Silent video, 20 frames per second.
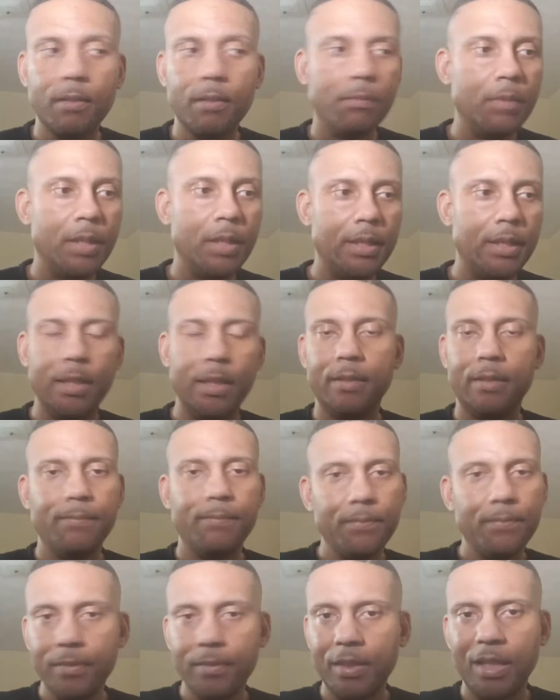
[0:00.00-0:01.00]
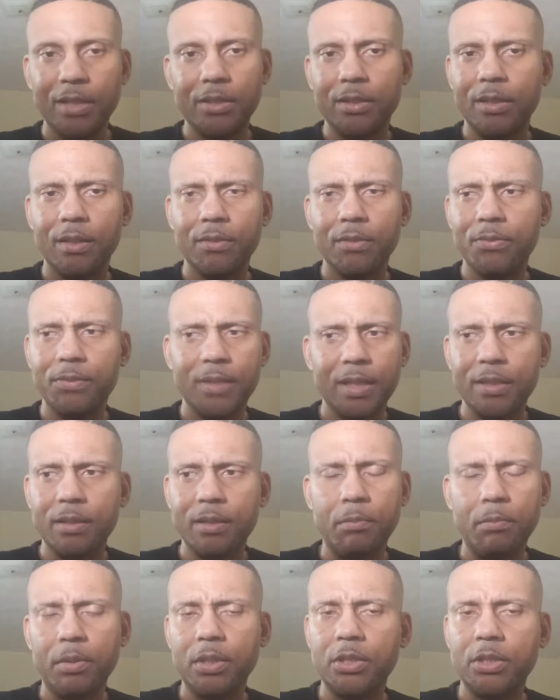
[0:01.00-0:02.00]
but that's a
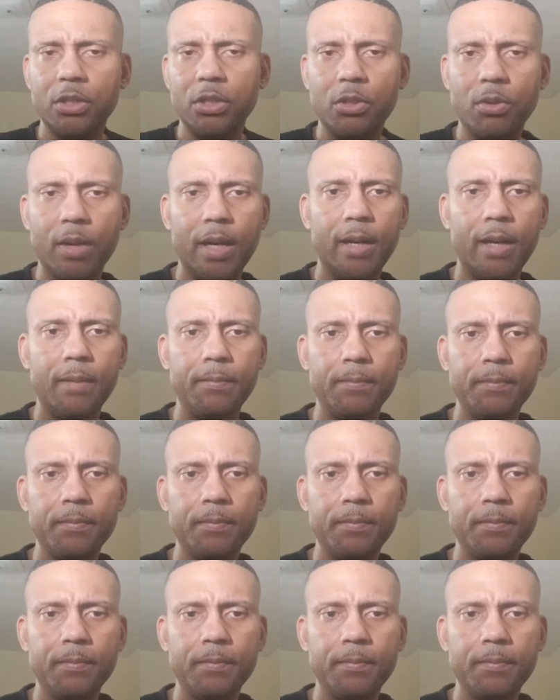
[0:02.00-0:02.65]
bunch of crap